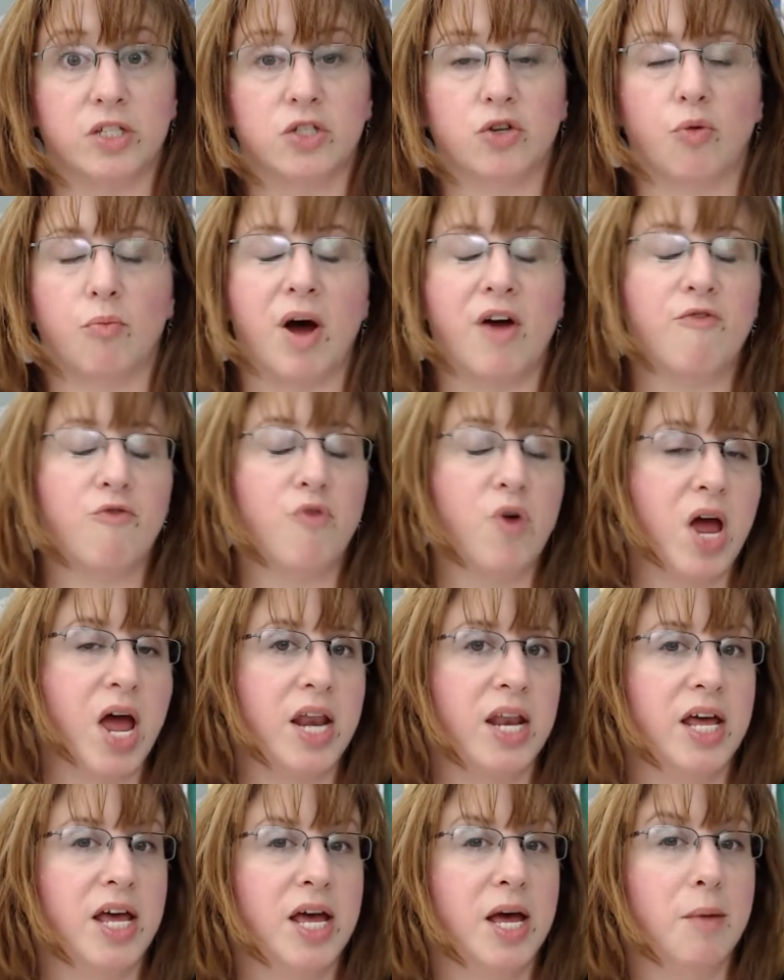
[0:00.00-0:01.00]
So my
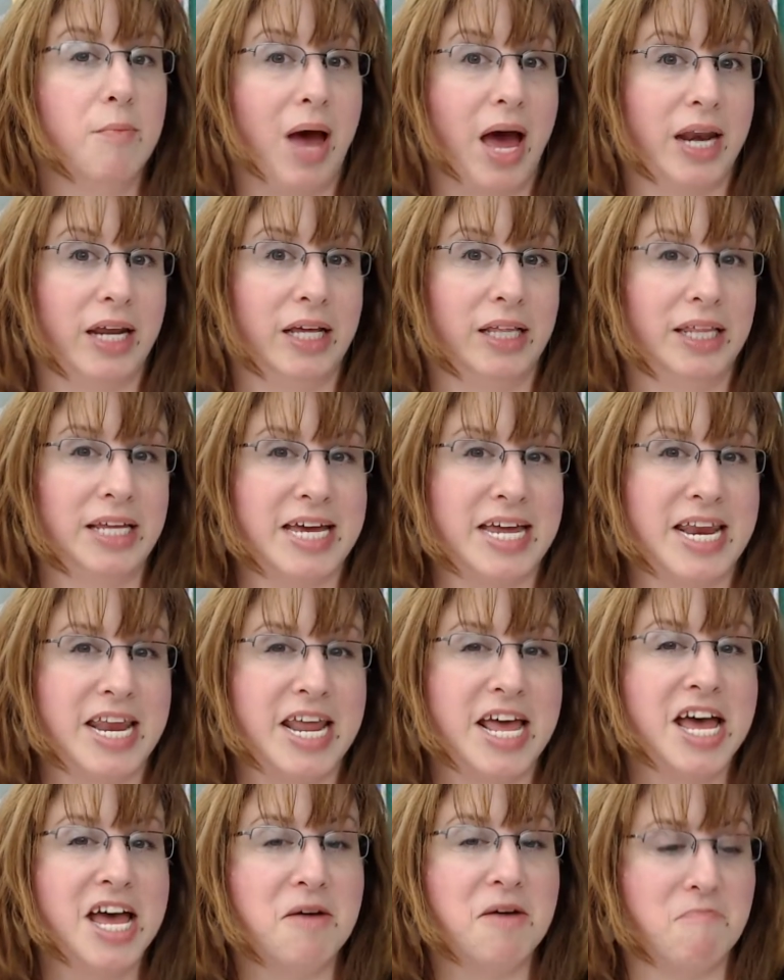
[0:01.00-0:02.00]
friend, Paddlin,
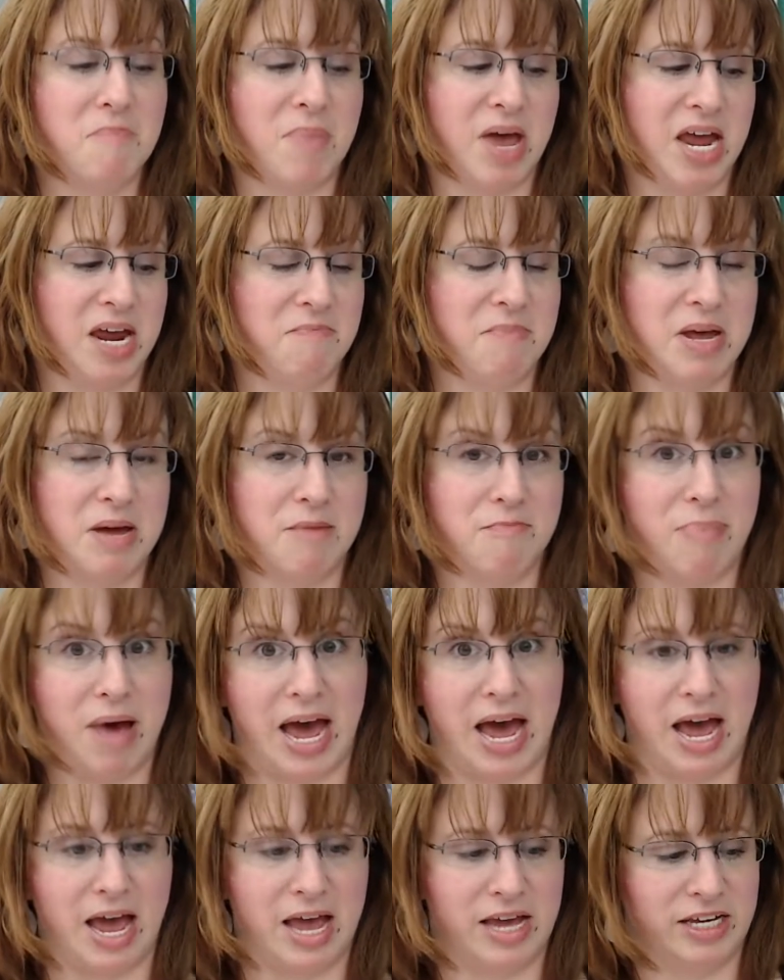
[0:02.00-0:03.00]
made me a
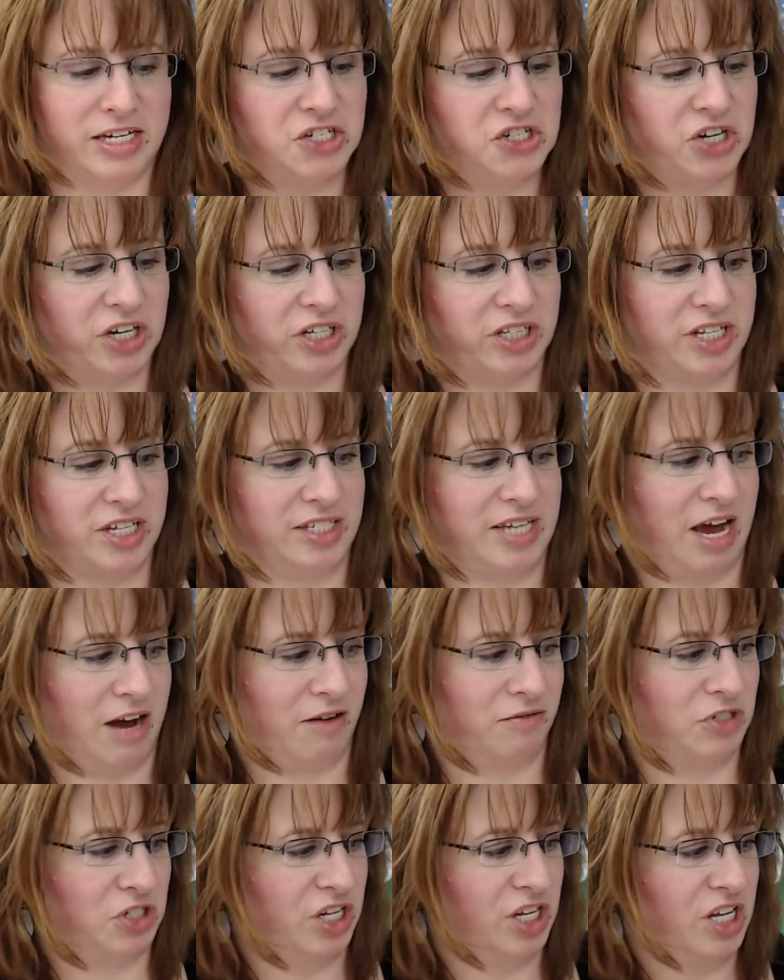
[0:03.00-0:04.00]
bag. Check this
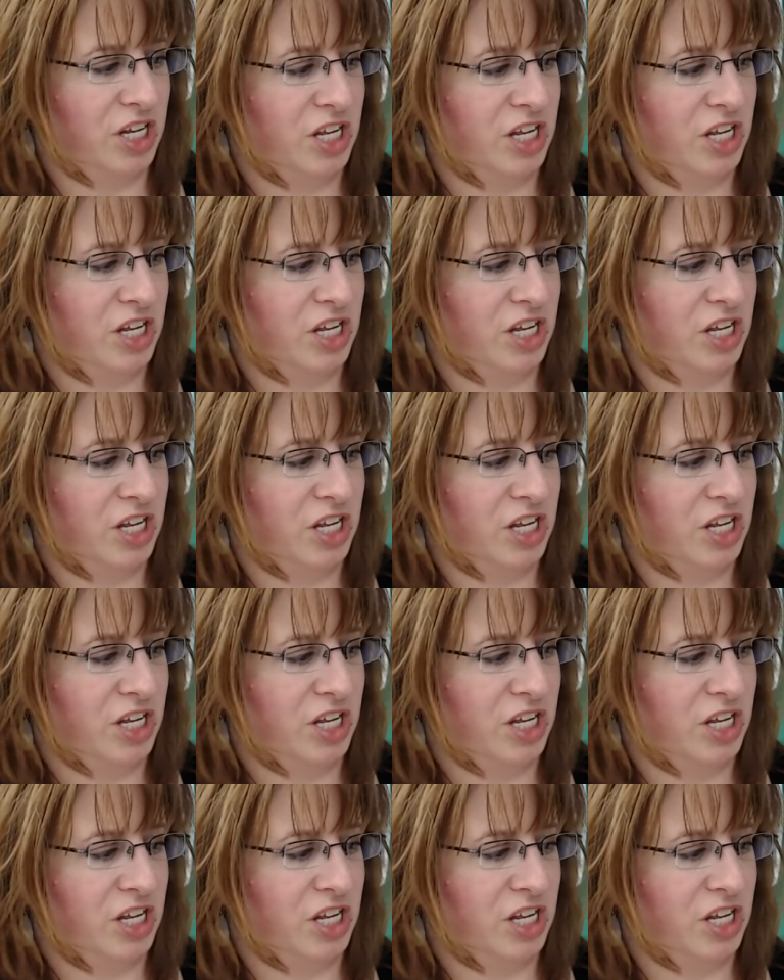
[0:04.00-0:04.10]
out.